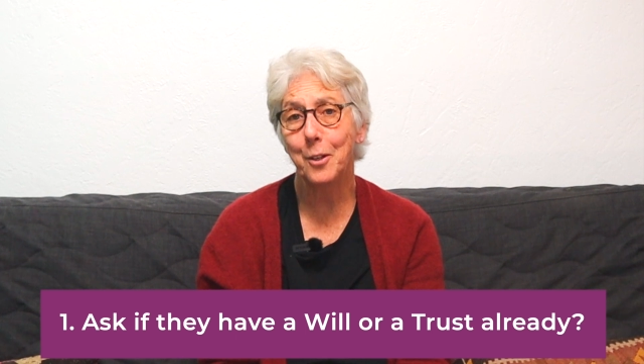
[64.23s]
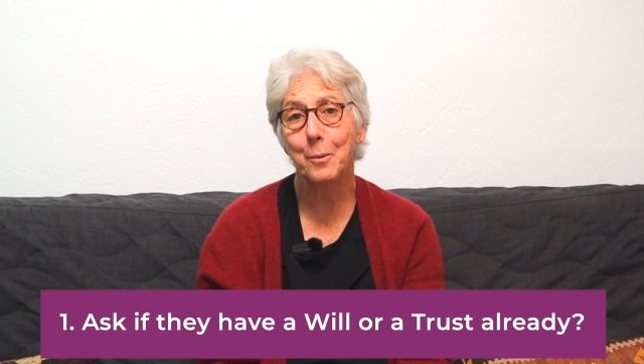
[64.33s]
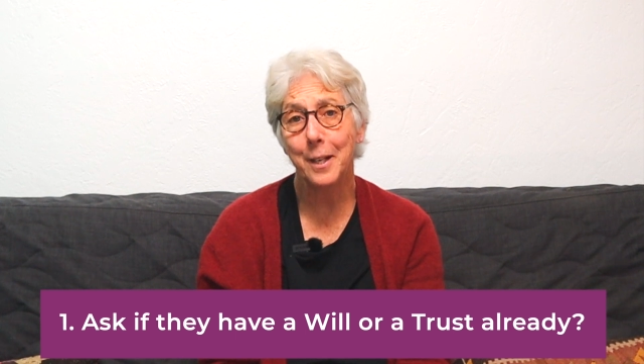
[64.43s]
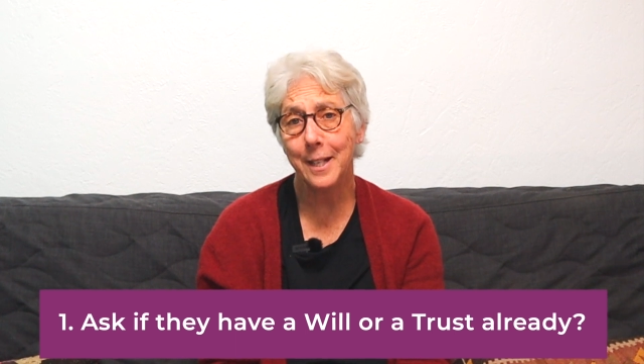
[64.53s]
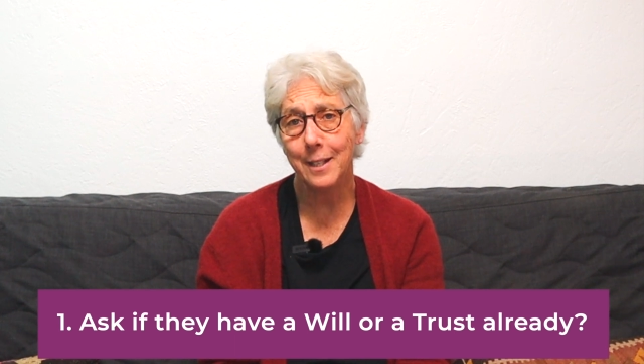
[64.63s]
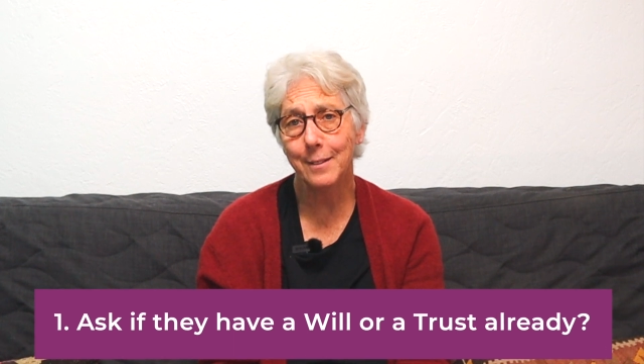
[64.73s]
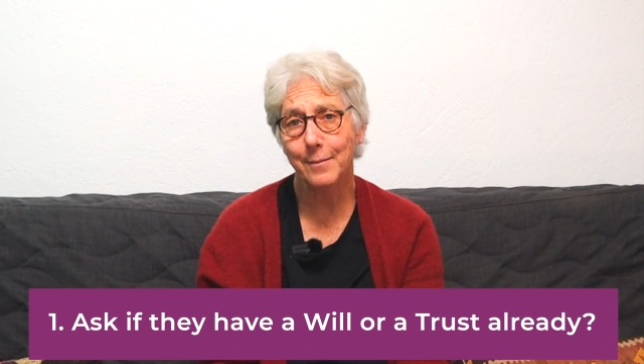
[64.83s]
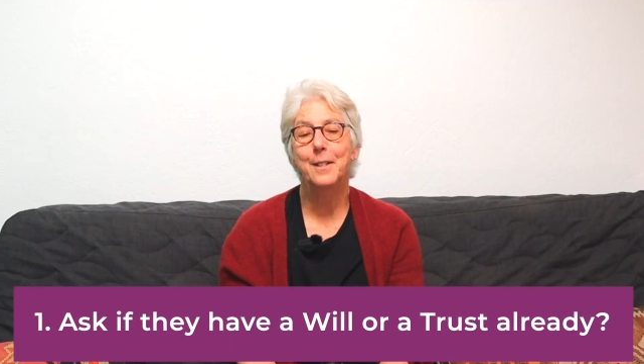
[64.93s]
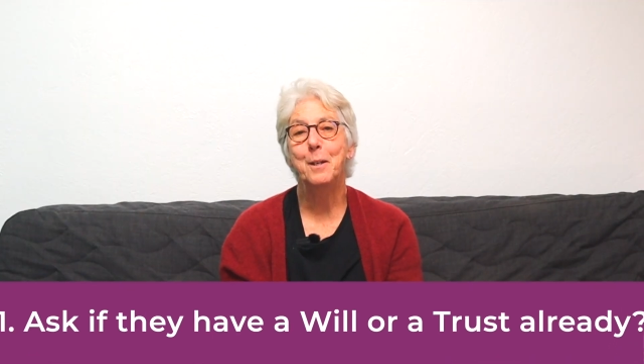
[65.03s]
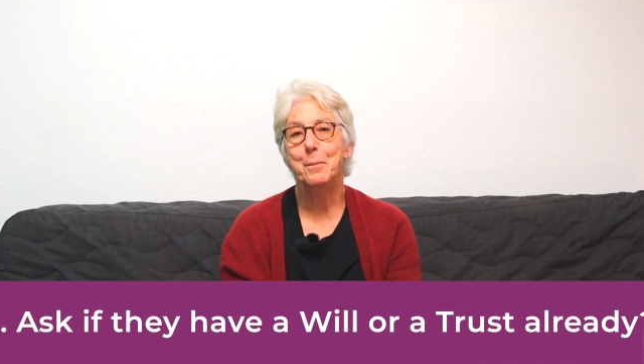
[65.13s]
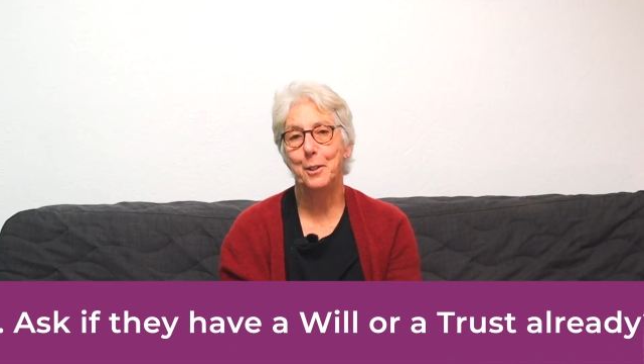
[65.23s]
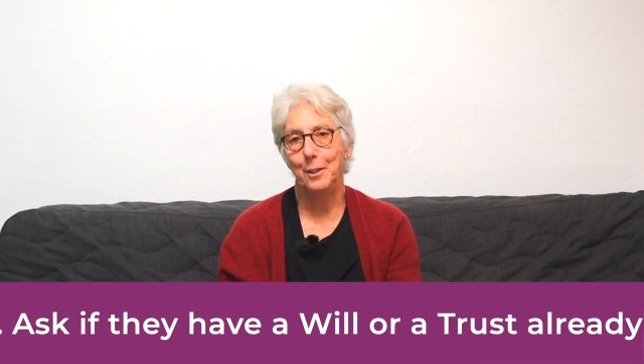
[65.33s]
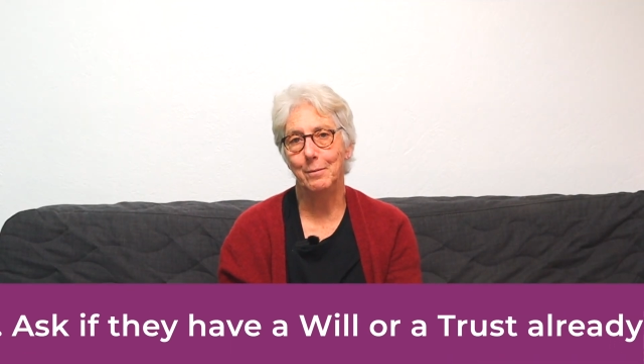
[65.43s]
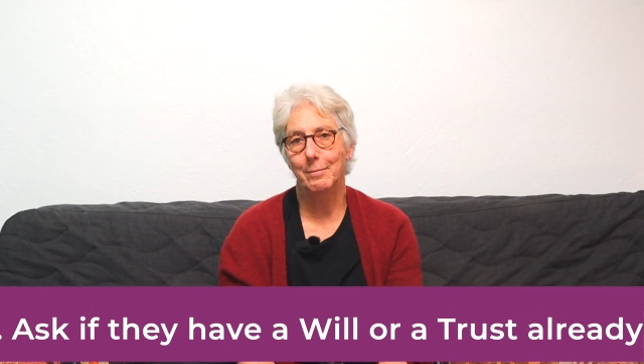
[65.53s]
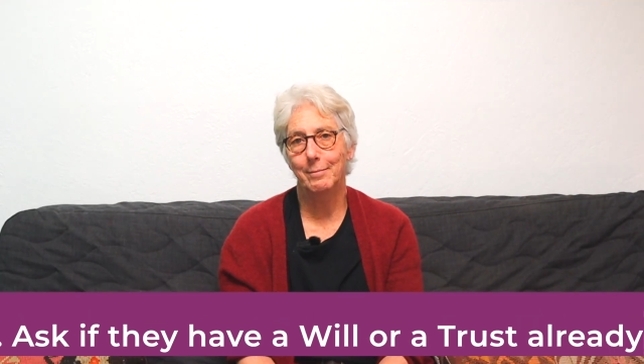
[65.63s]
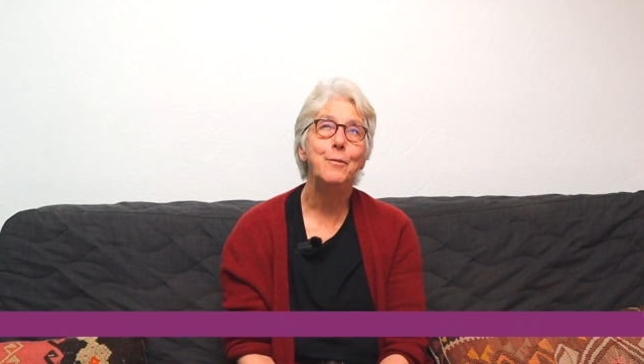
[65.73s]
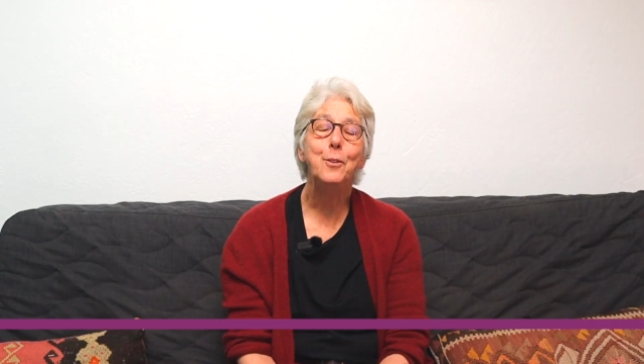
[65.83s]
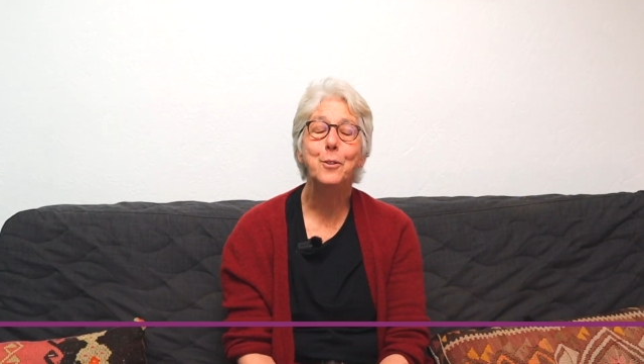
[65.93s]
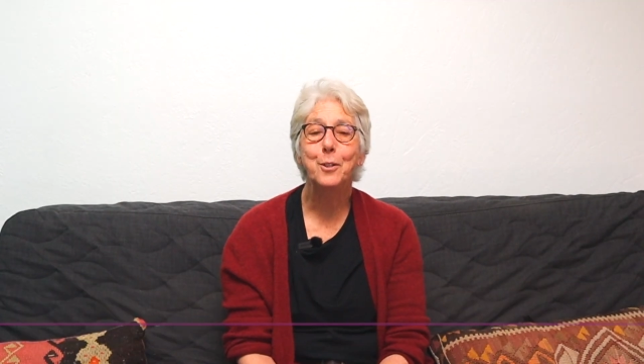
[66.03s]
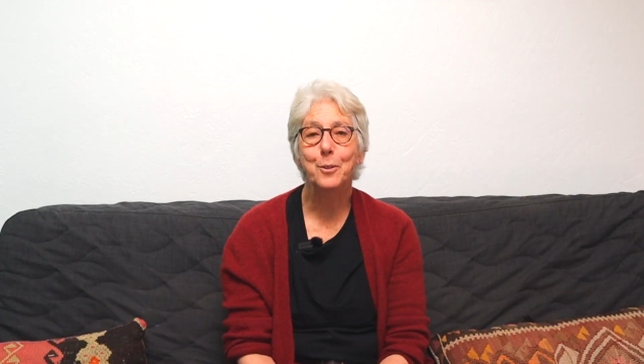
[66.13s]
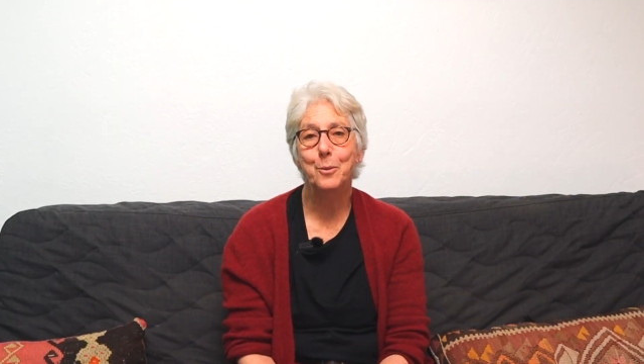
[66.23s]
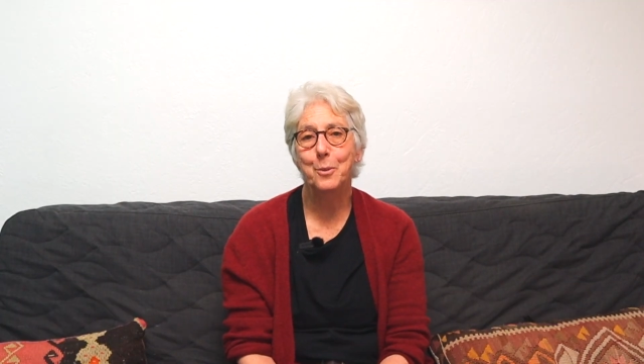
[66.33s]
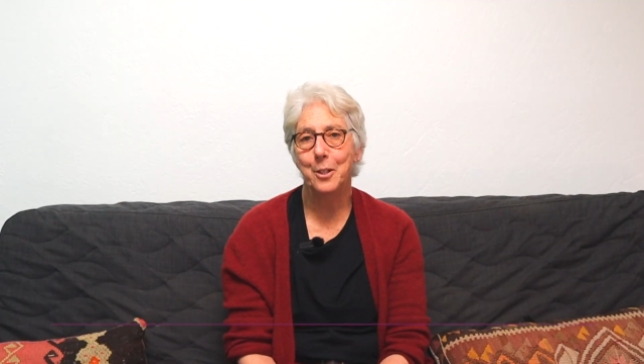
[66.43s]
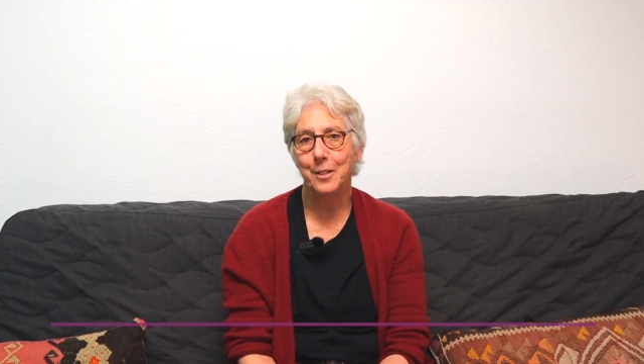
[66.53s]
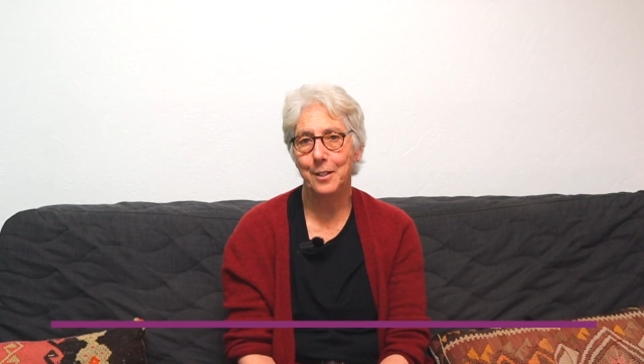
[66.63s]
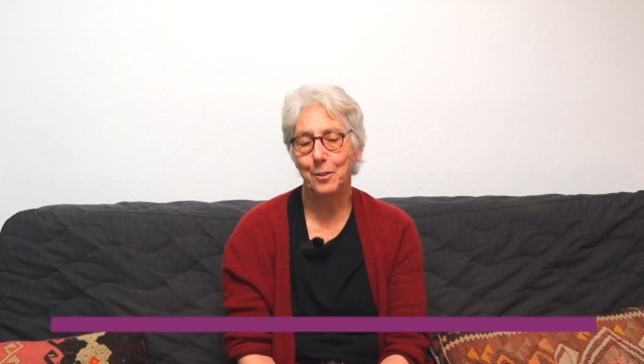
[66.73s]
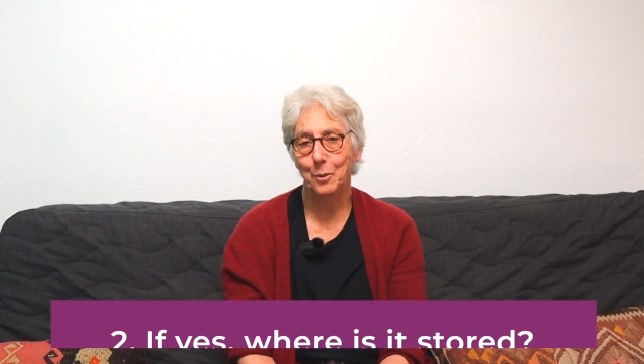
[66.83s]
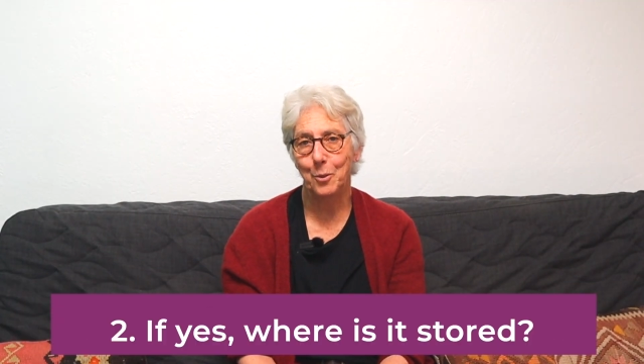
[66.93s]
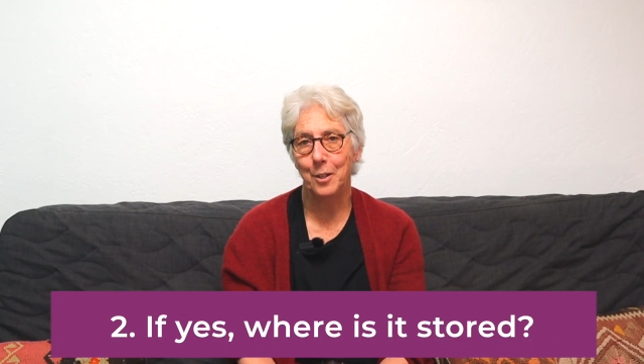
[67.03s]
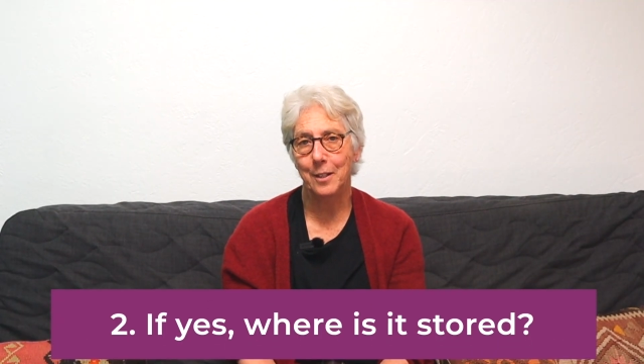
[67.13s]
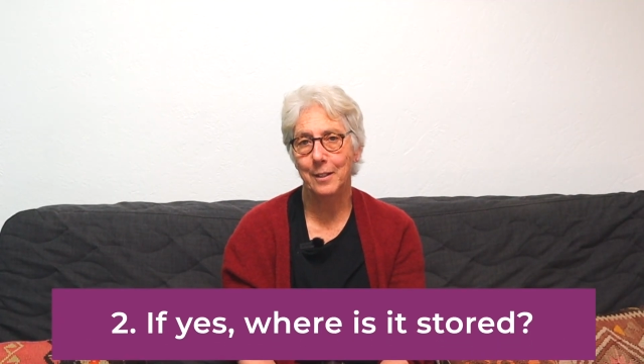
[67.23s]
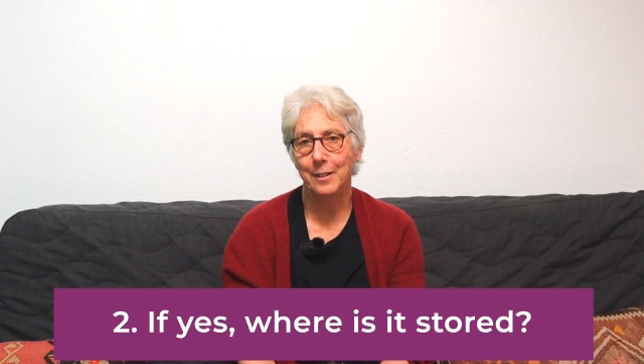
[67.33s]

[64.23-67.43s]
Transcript: already? Number 2, if you do, where is it stored?